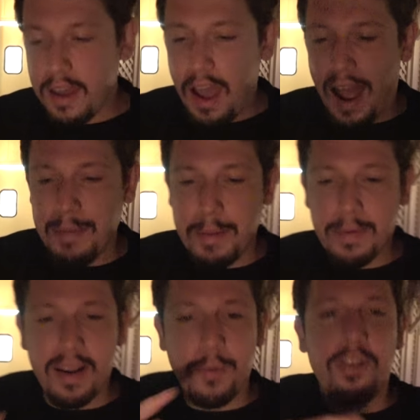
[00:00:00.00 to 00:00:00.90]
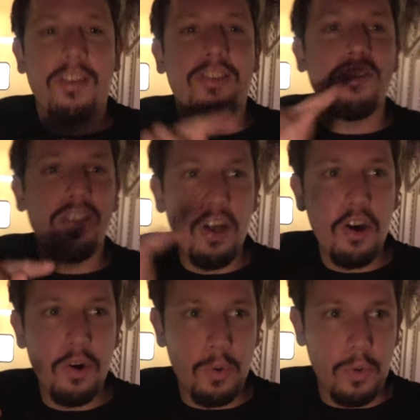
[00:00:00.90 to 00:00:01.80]
Yeah. I remember it was a
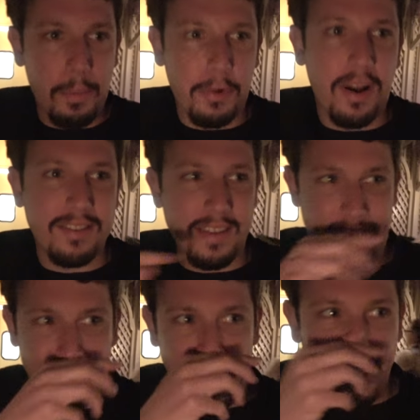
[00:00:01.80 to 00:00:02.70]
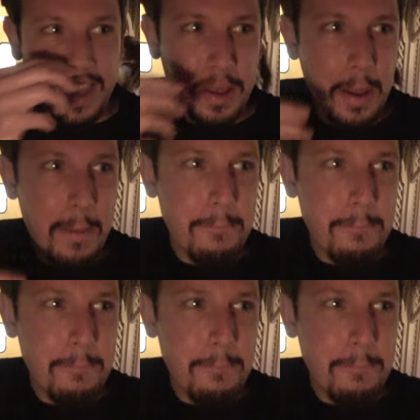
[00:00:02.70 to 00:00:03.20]
slow process. They like.